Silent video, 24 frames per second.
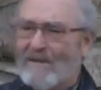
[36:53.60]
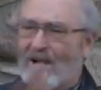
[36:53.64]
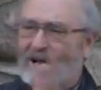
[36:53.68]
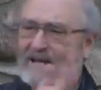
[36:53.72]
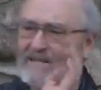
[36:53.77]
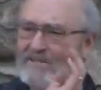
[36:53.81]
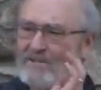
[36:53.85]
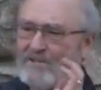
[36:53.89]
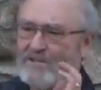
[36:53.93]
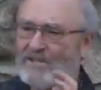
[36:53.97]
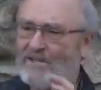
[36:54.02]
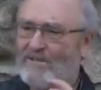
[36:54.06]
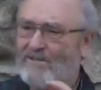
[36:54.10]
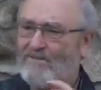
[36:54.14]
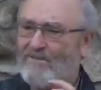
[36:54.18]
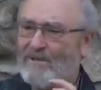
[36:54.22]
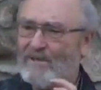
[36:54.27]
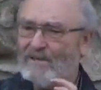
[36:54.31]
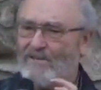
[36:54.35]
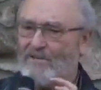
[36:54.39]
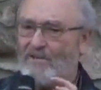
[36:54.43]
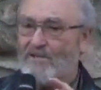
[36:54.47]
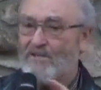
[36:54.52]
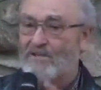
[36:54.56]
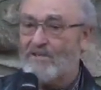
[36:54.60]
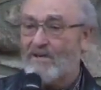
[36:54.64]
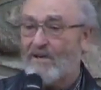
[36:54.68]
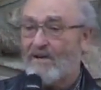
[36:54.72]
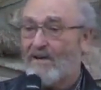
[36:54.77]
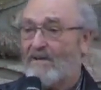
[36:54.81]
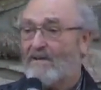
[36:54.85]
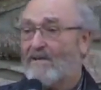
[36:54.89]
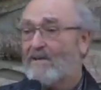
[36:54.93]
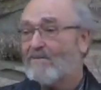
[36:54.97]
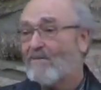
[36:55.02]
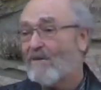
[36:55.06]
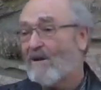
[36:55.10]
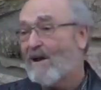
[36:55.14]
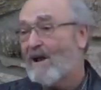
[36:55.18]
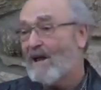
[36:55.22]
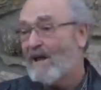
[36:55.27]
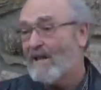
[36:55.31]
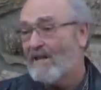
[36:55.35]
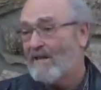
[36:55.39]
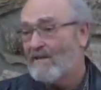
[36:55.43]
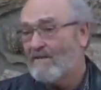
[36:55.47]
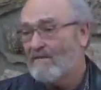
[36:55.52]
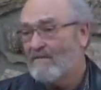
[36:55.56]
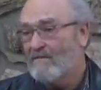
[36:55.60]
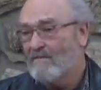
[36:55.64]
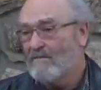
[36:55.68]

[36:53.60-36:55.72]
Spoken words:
of God's children." And she started to cry.